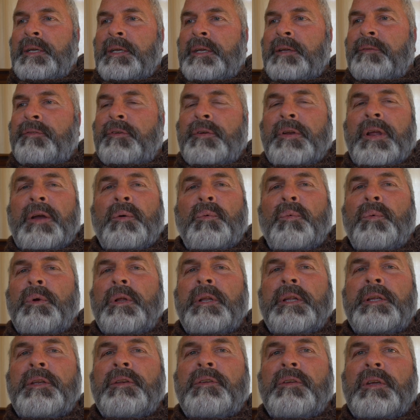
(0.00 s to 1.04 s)
if you're not
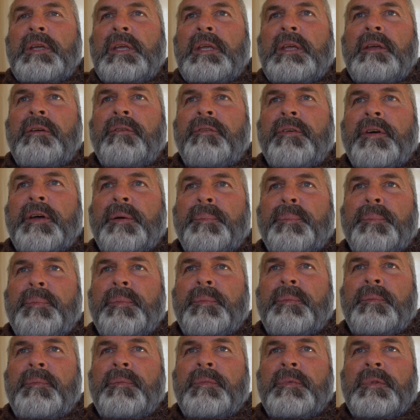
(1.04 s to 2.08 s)
willing to give up
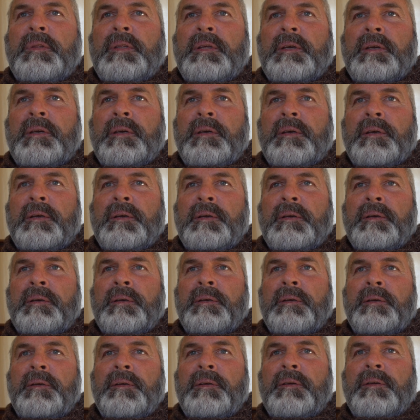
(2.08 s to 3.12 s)
the
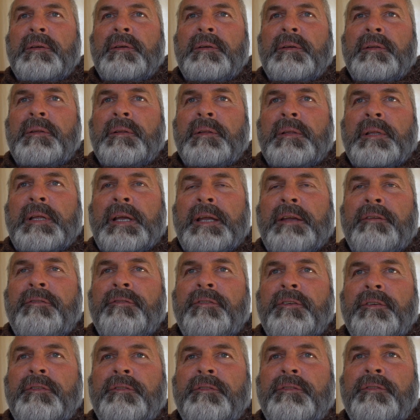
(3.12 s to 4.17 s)

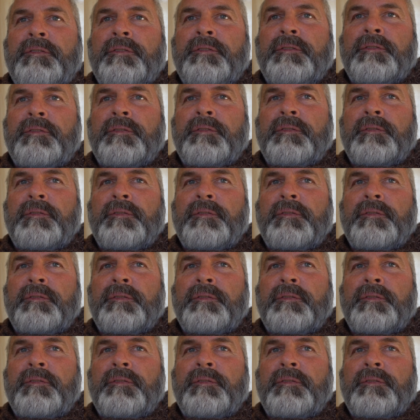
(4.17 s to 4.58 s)
life of